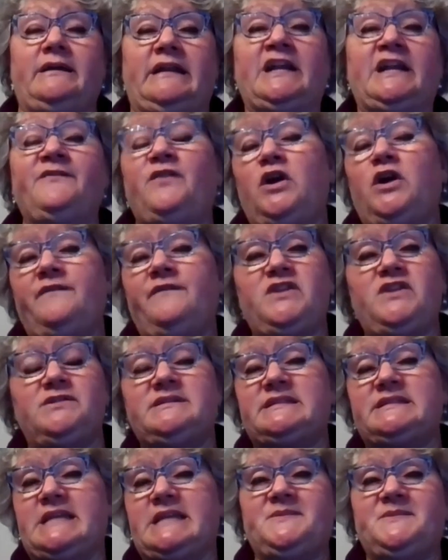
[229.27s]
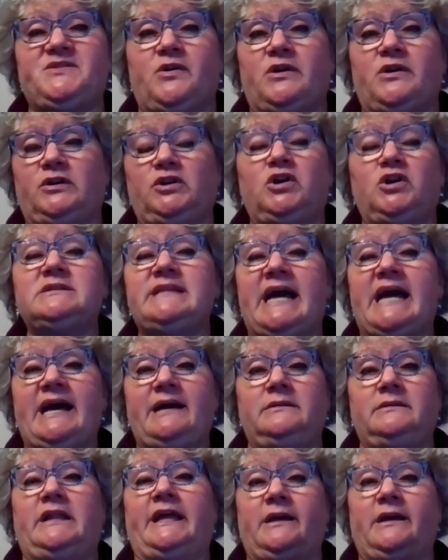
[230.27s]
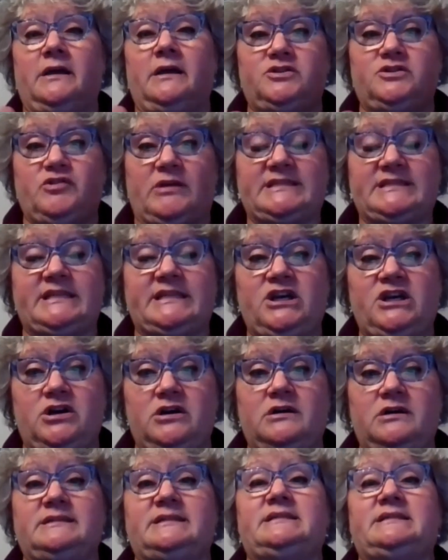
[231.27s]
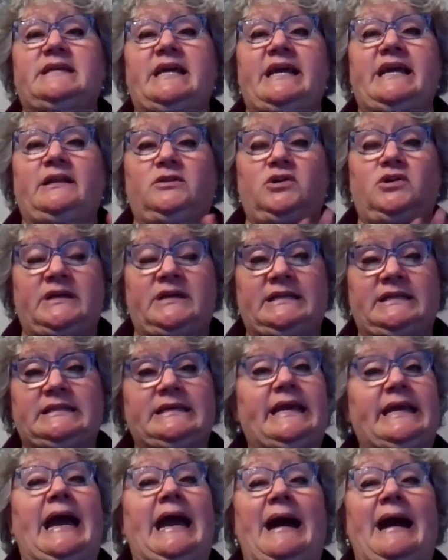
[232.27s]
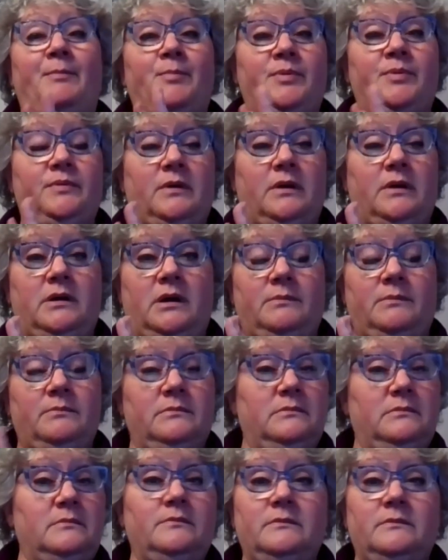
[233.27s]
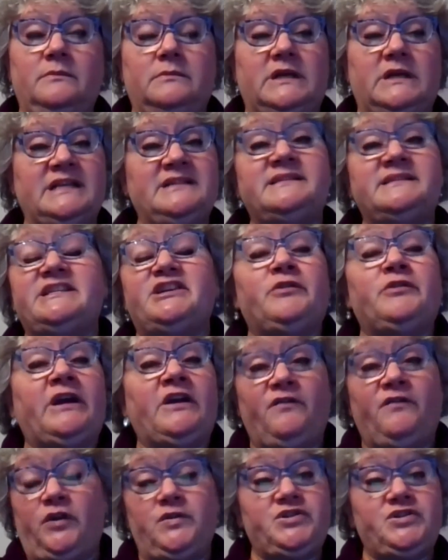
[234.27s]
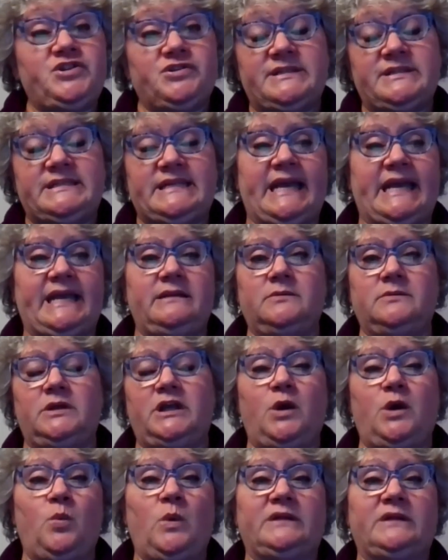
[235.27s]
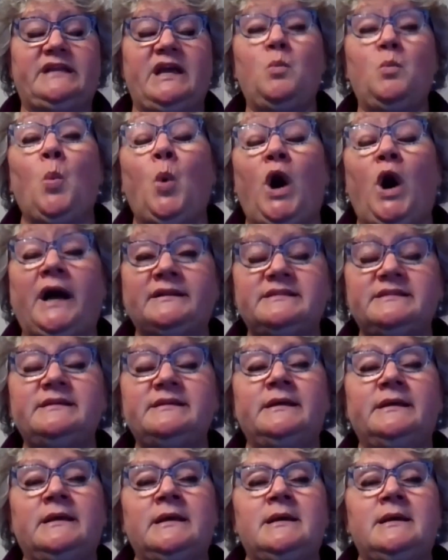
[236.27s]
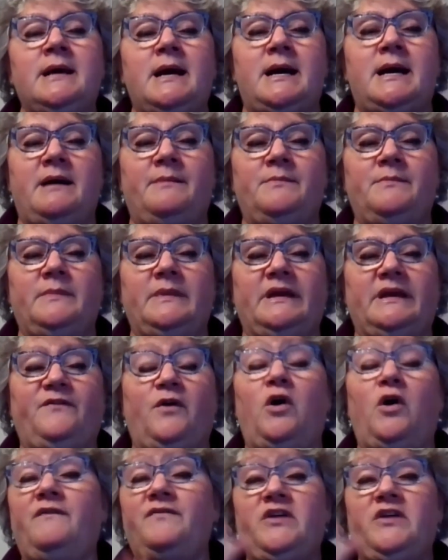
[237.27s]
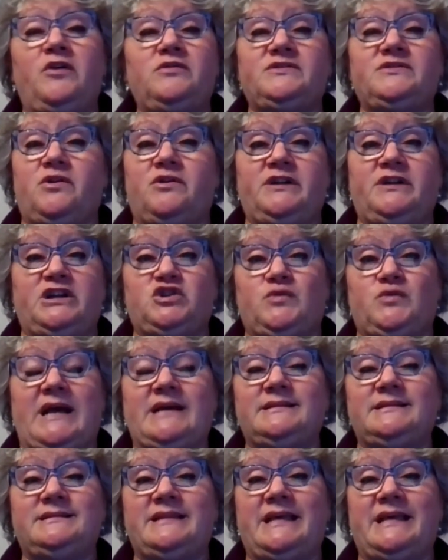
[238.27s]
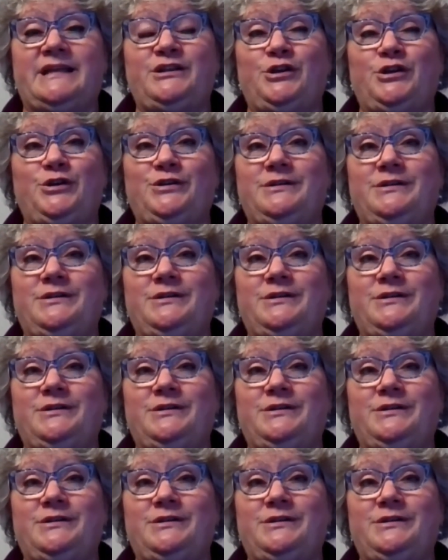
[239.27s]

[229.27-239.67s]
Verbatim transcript: And if all of those steps aren't looked at, like addressing current state, looking at the gap, um, considering future state, you know what they want. Um, if all of those aren't addressed, then